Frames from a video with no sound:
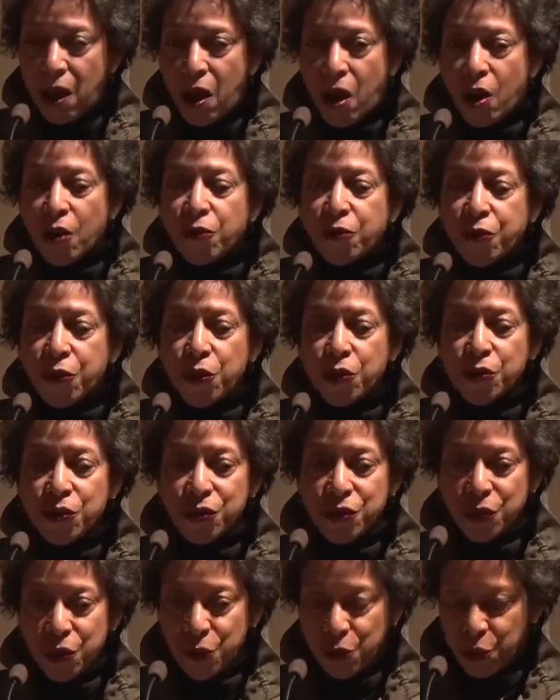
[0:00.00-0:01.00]
Our
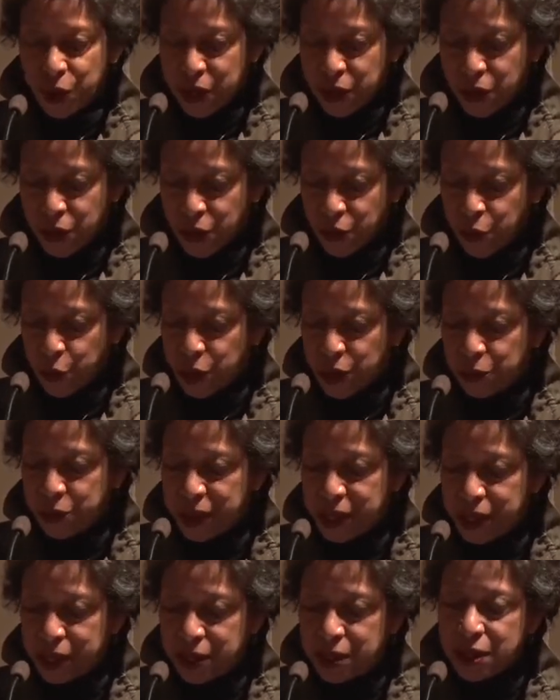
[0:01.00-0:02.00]
first reader will
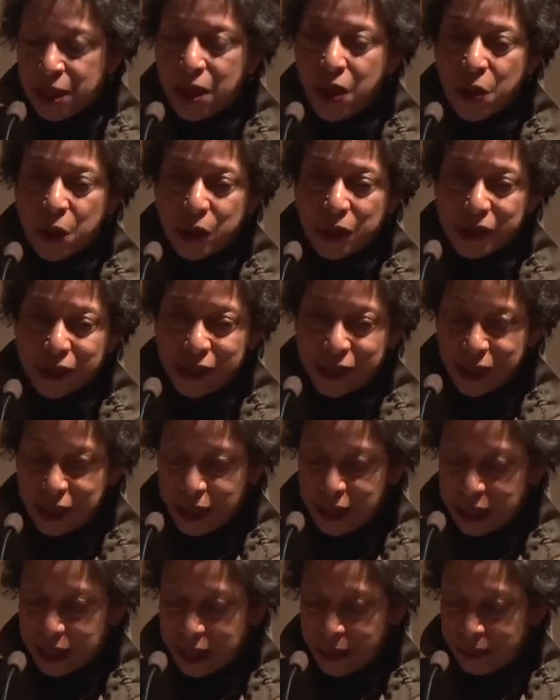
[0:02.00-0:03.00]
be Nicole
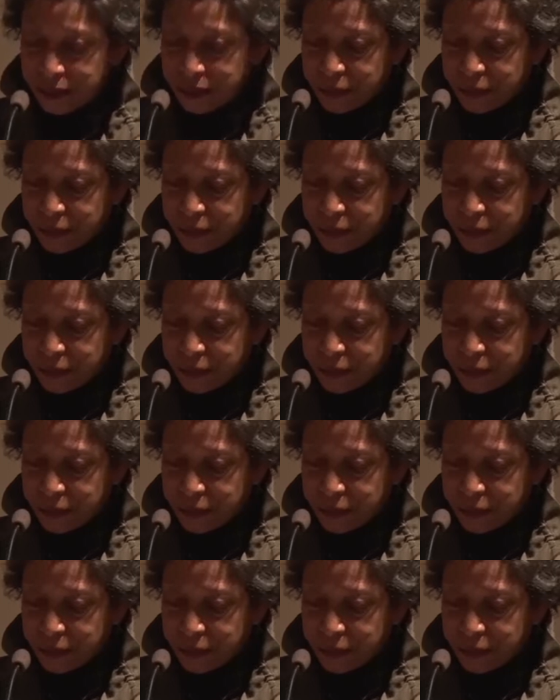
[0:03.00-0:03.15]
Seeley.